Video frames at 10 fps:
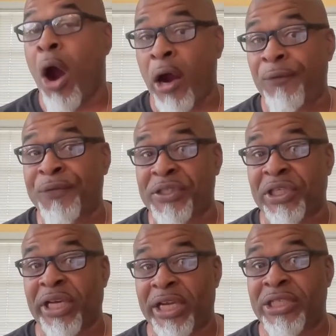
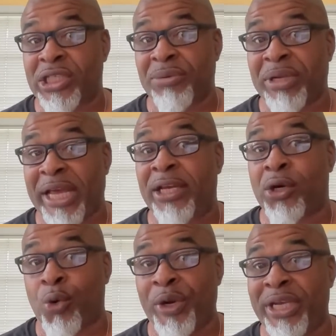artificially
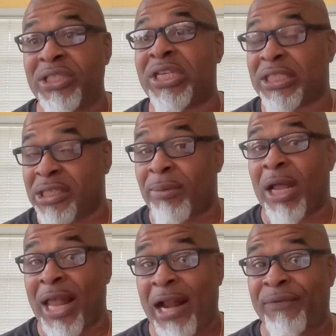inseminated queens that some
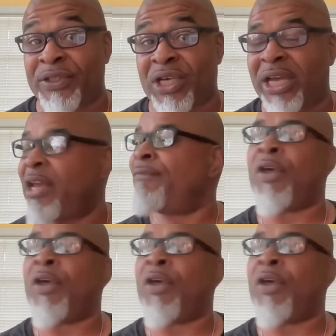a lot of us get,